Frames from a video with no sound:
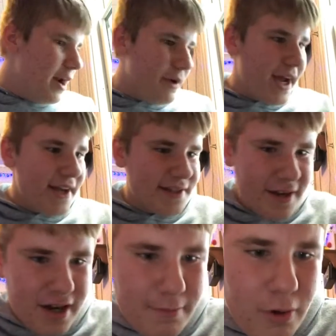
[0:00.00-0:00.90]
But anyway, guys,
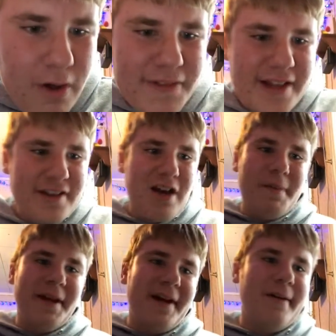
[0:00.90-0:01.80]
off that
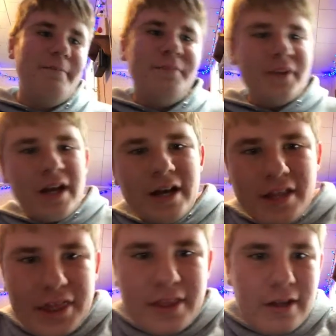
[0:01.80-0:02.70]
topic, the
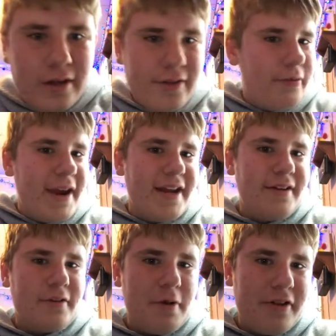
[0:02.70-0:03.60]

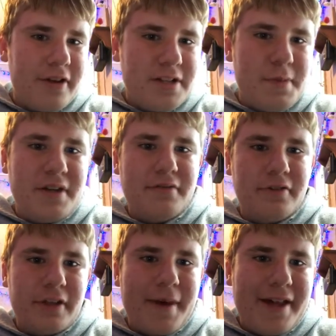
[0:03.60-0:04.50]
weather has been
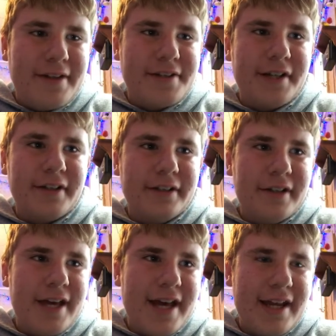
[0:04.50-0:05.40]
very bad this year,
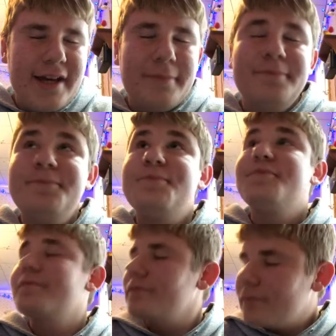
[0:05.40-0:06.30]
and,
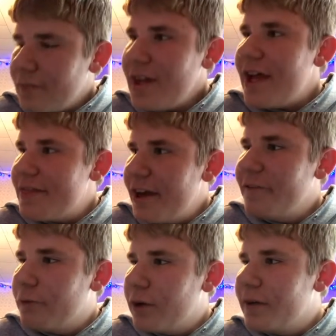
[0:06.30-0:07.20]

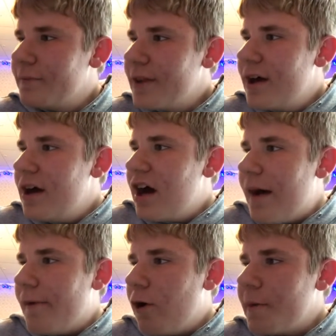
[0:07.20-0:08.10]
therefore,
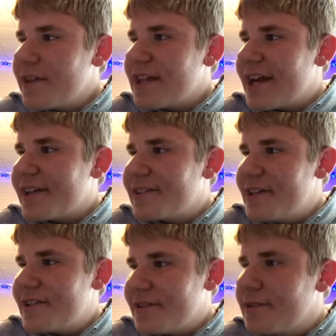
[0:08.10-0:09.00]
I'm hoping that next
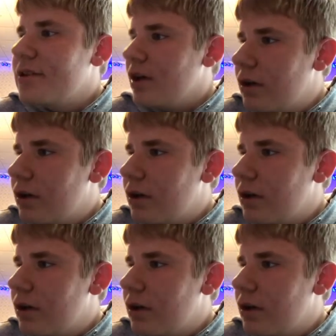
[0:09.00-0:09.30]
season